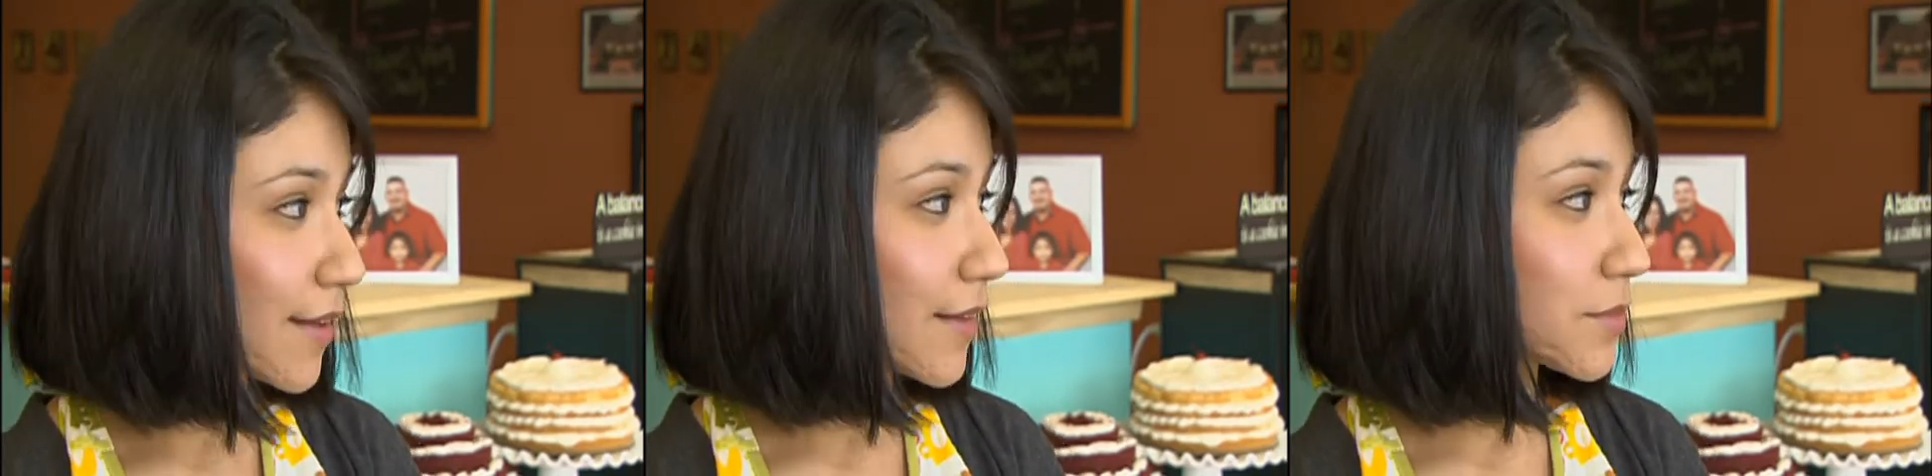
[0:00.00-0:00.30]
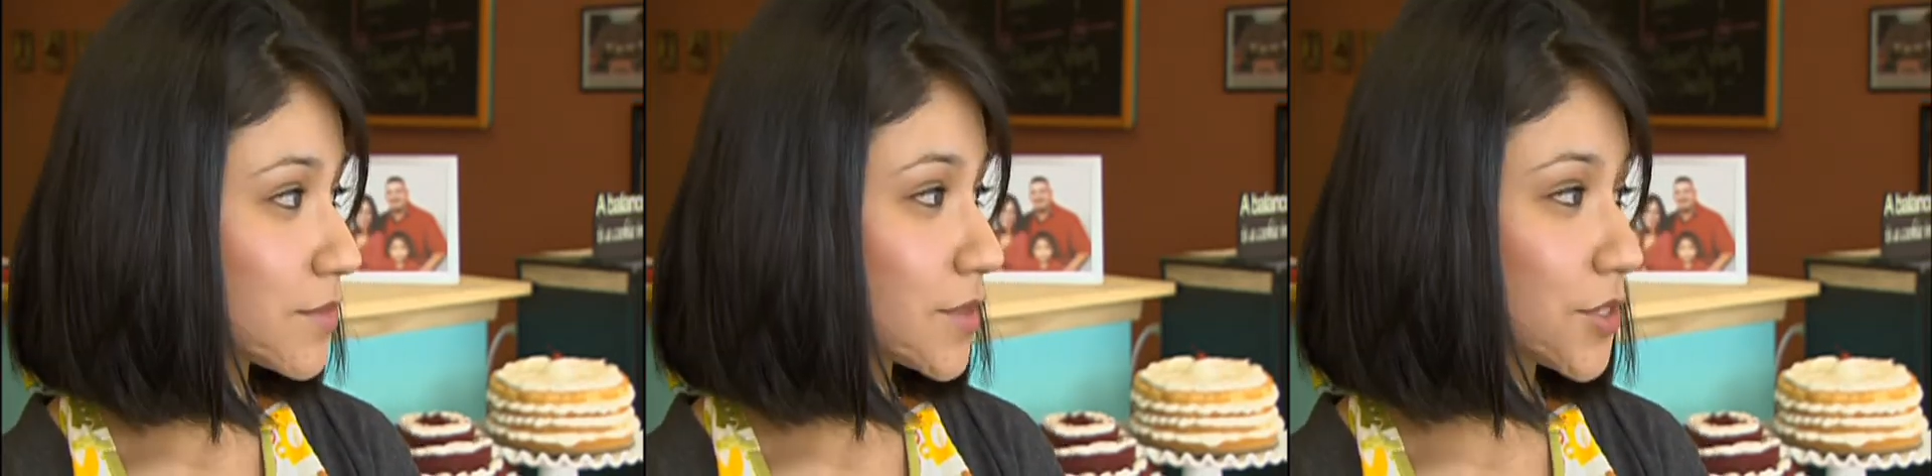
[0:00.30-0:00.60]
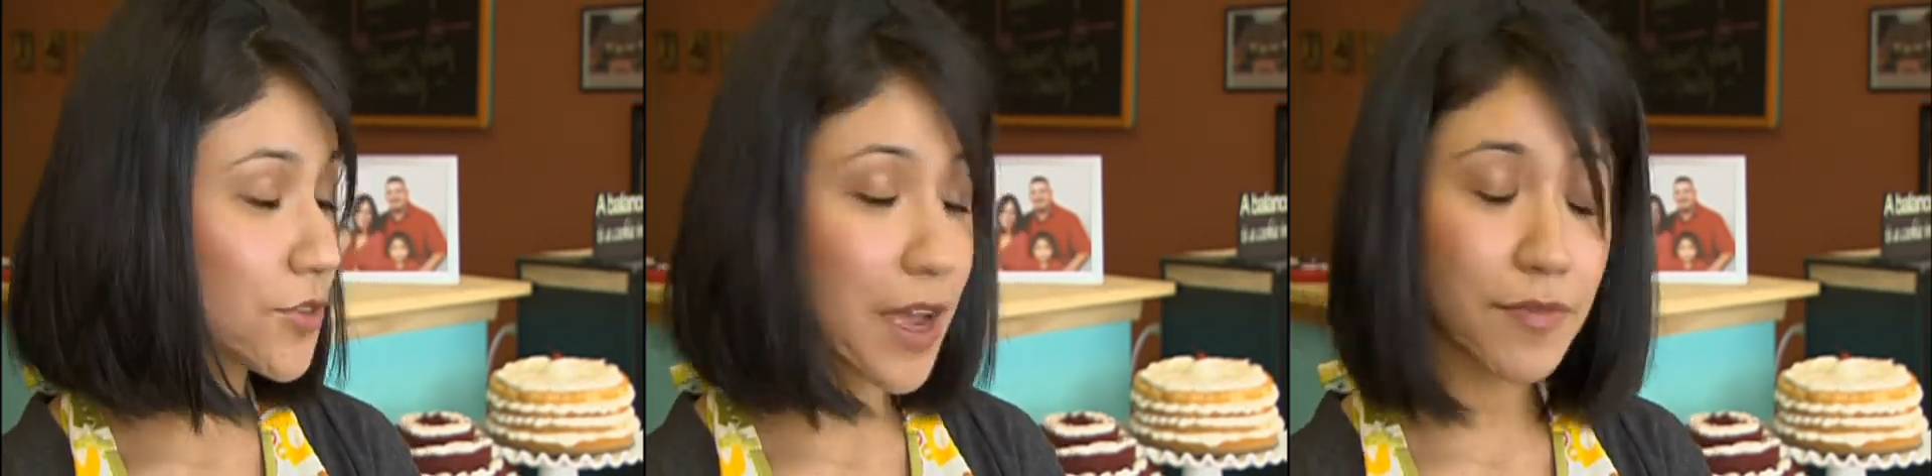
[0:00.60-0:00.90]
um,
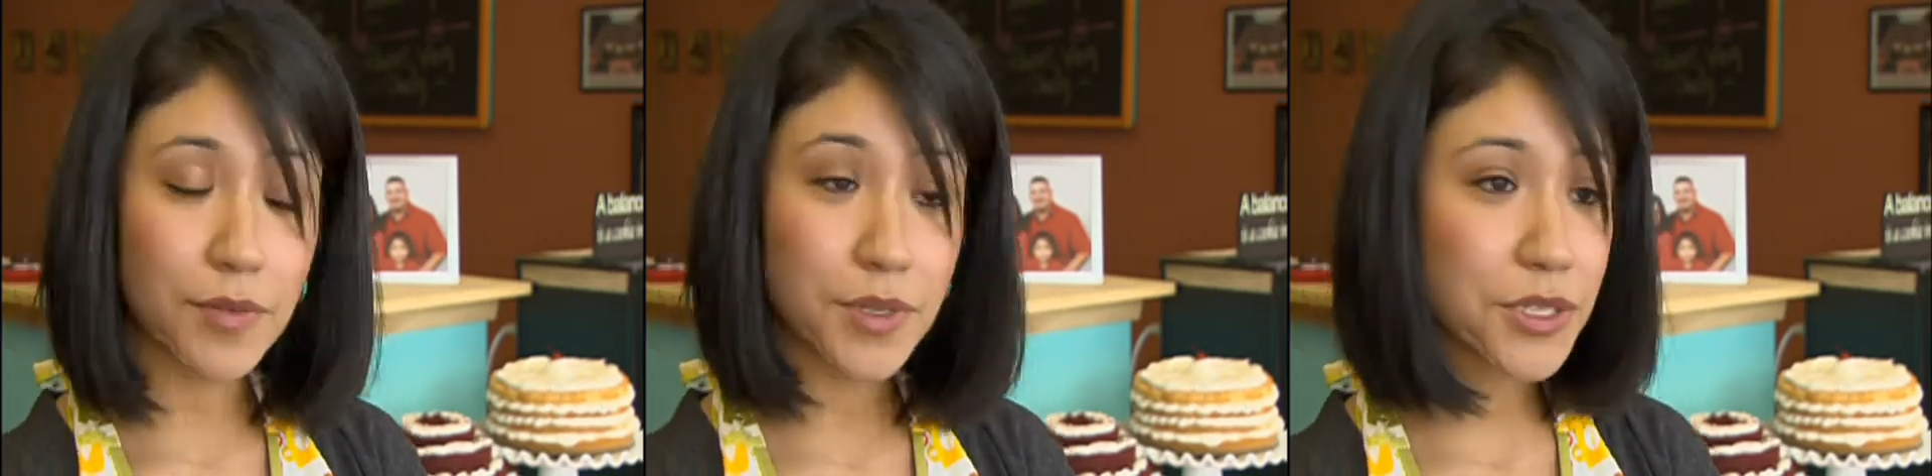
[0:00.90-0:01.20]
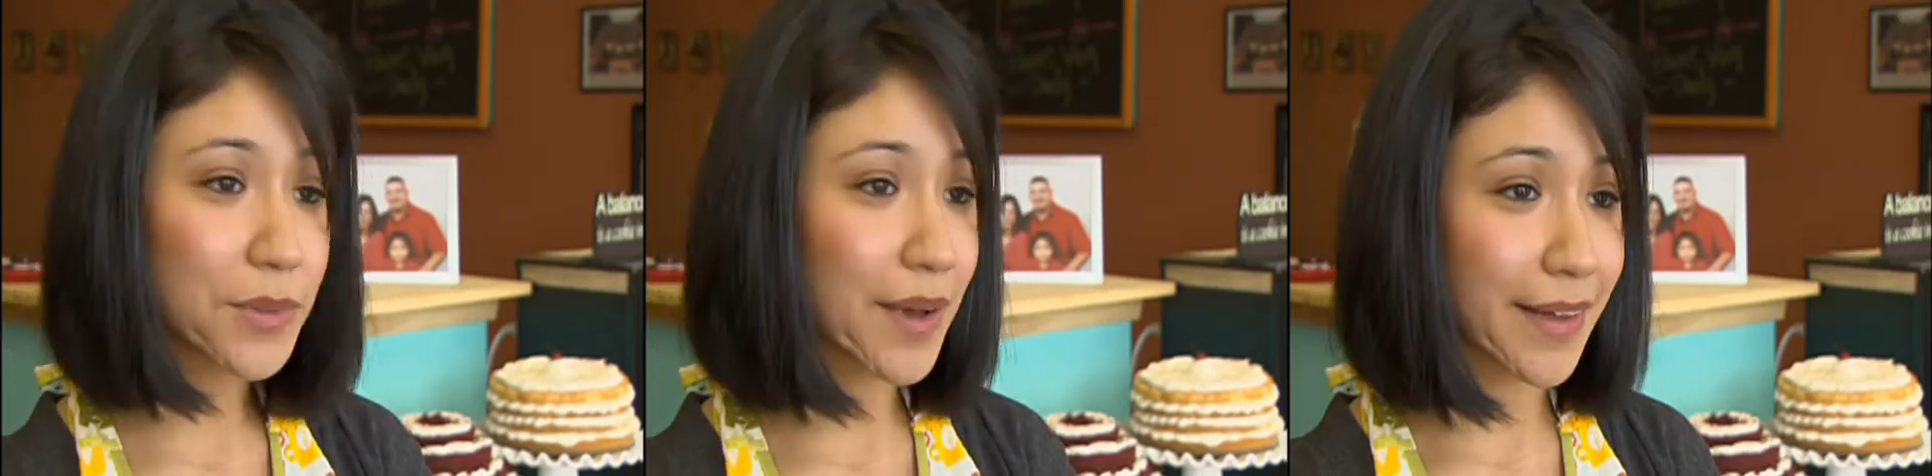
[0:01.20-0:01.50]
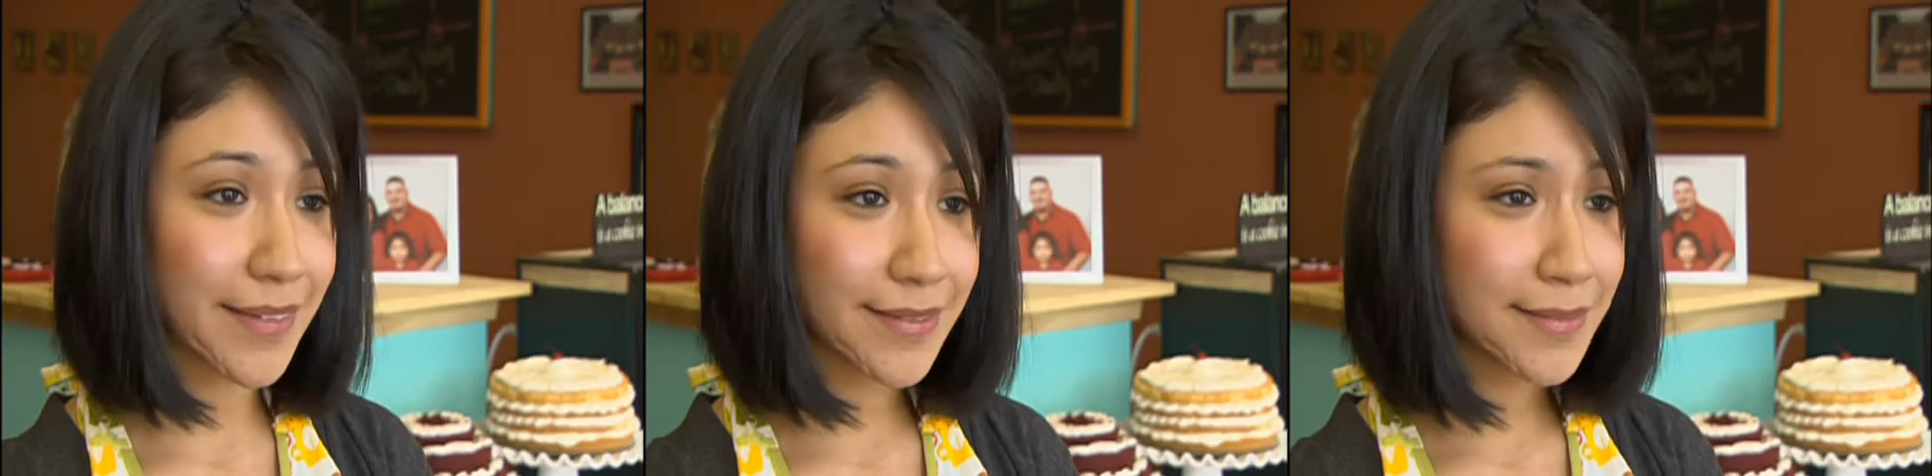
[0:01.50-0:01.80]
strive for what you want.